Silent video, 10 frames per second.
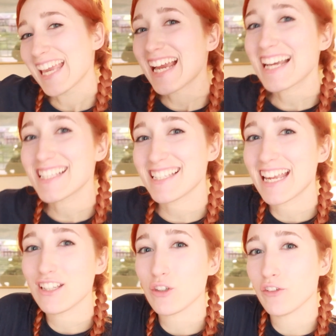Hey guys,
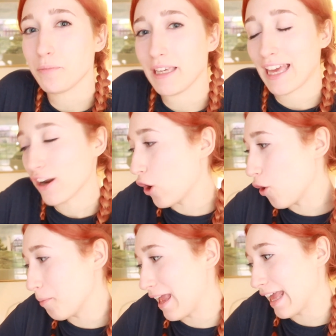day two of being at
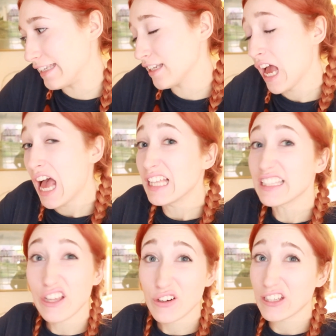home and
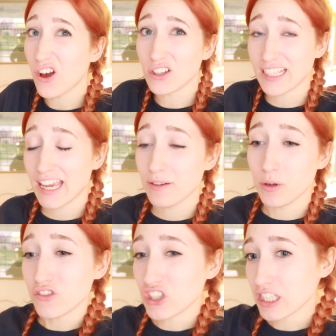literally all day
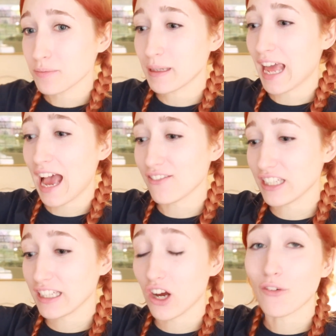we've just been
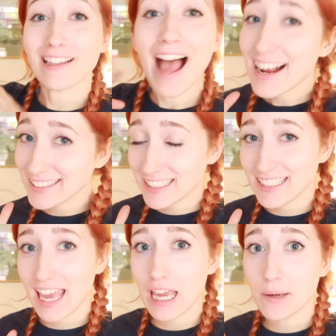having a
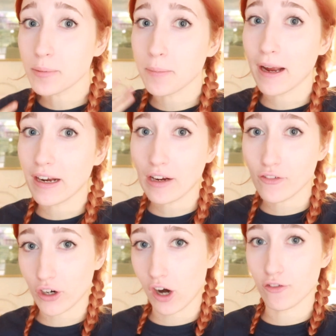relaxing day preparing
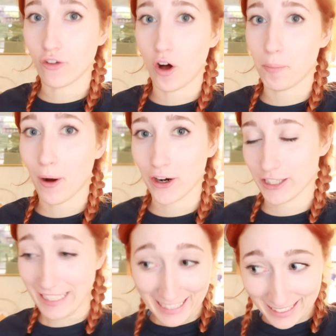for our fall
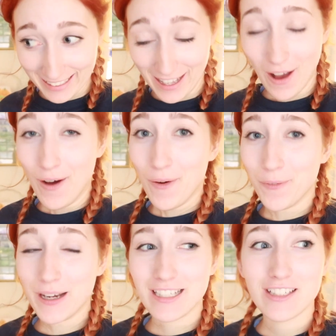party
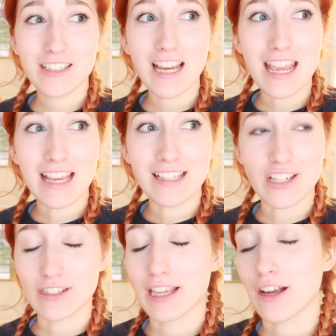which
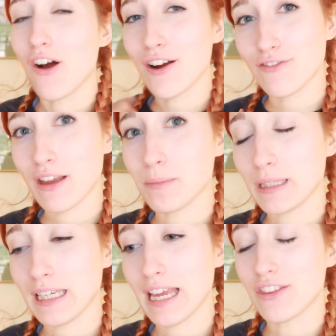is just like our
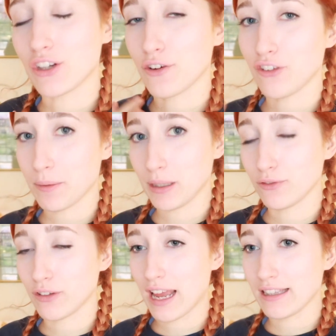family and then our family
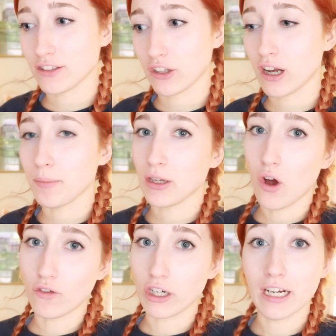friends are
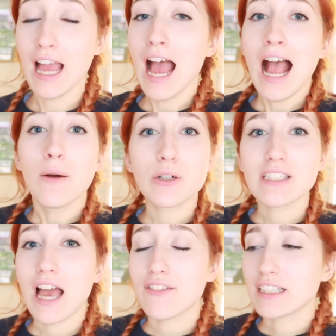coming over we're
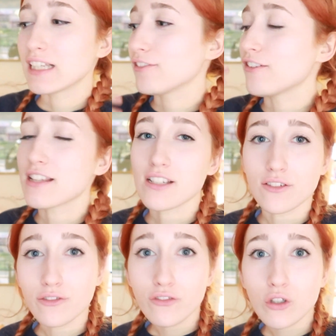just having like
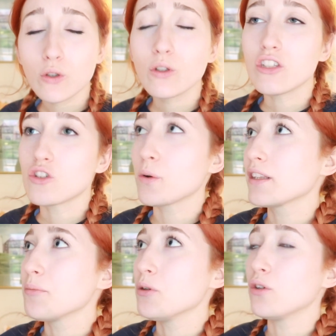festive food
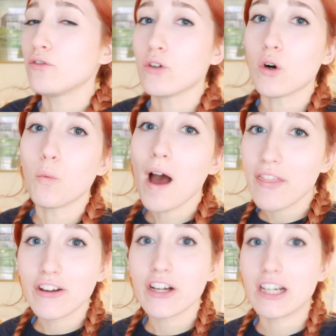enjoying the beautiful
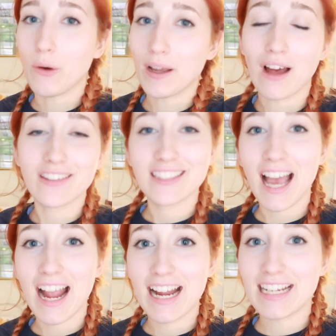weather going
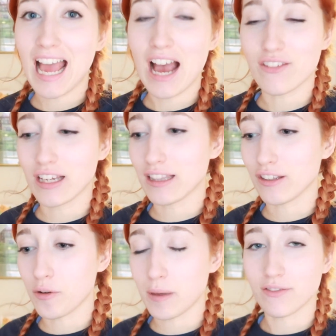outside having a
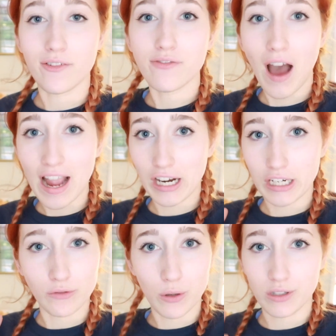little bit of a
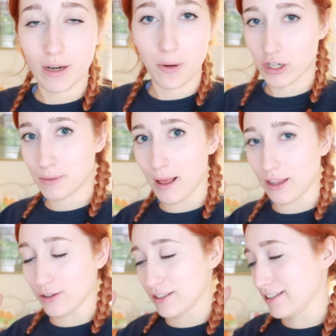fire roasting
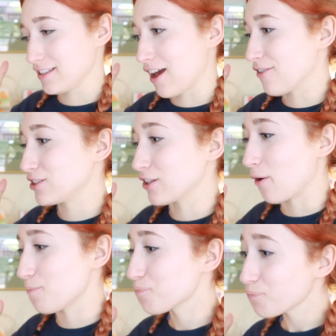marshmallows and stuff
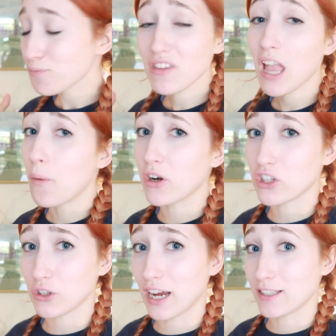so I want
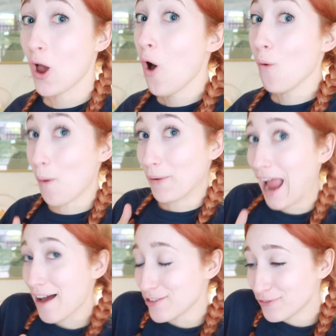to show you guys what we're
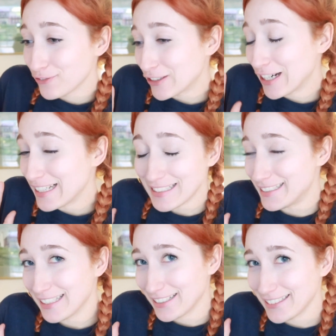having for
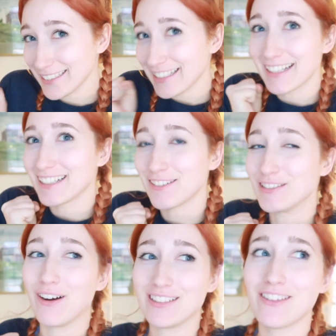dinner. Ah,
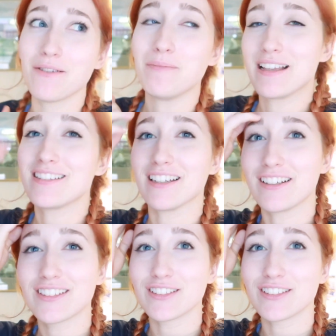we always have the best dinner.